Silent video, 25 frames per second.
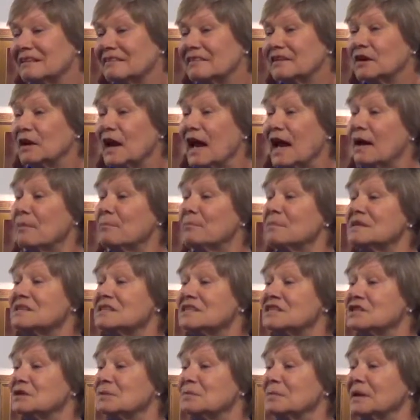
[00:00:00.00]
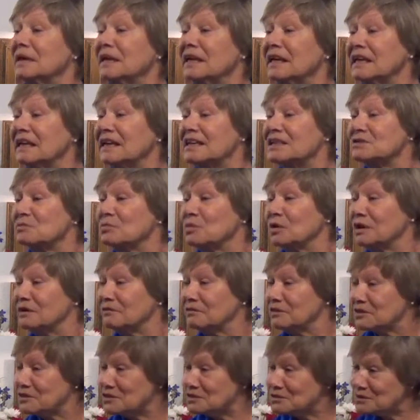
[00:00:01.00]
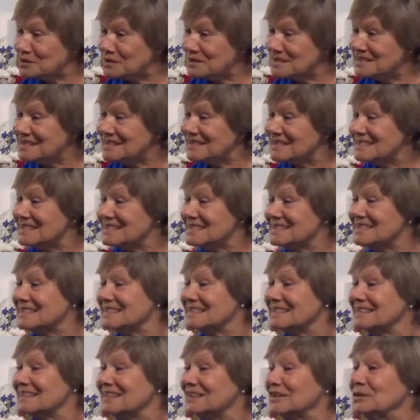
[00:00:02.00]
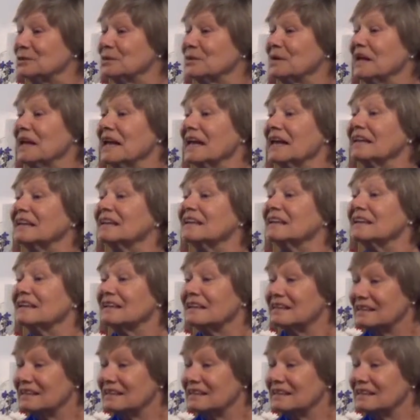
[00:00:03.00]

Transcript: There happens to be, as one of your choices, you can